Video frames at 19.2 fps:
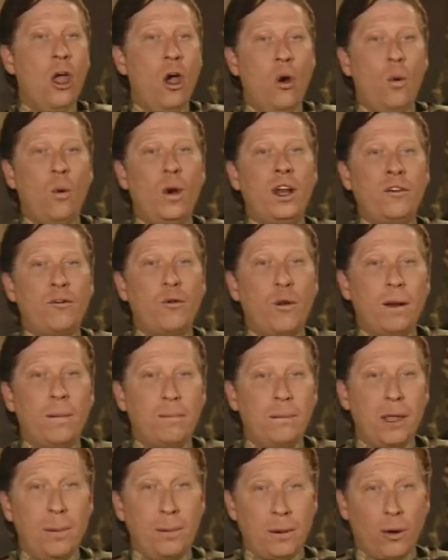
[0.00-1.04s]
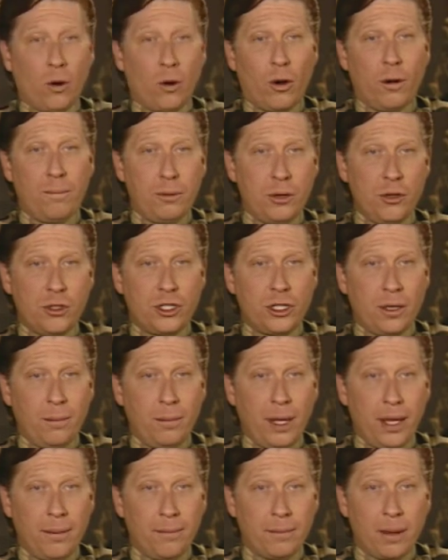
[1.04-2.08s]
What if when people are abusing
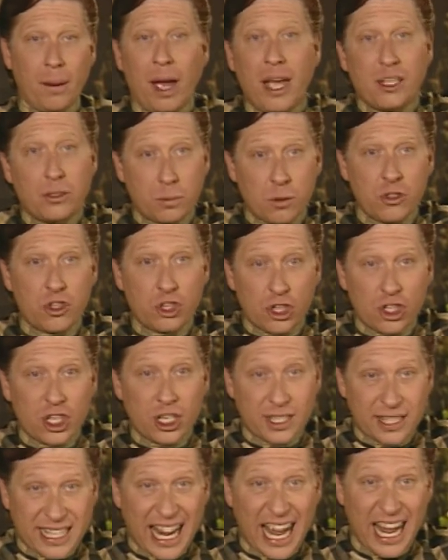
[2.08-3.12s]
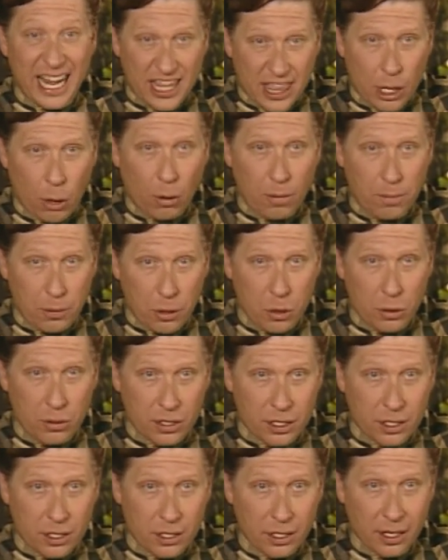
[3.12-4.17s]
me, am I supposed to just take their
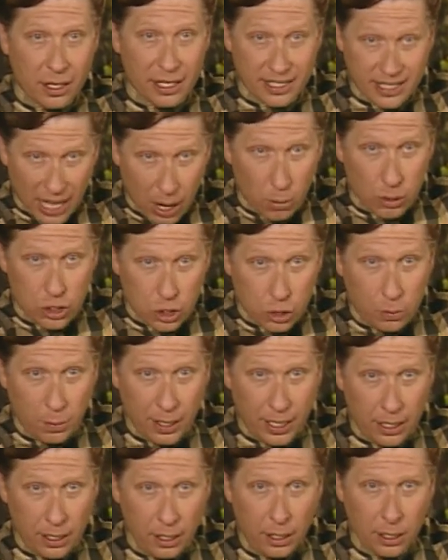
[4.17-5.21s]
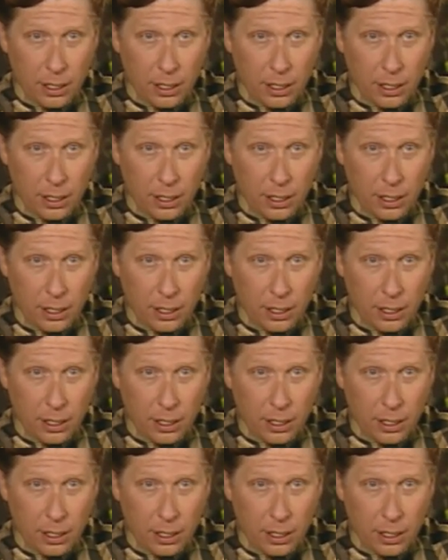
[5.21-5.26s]
abuse? Is that what you mean?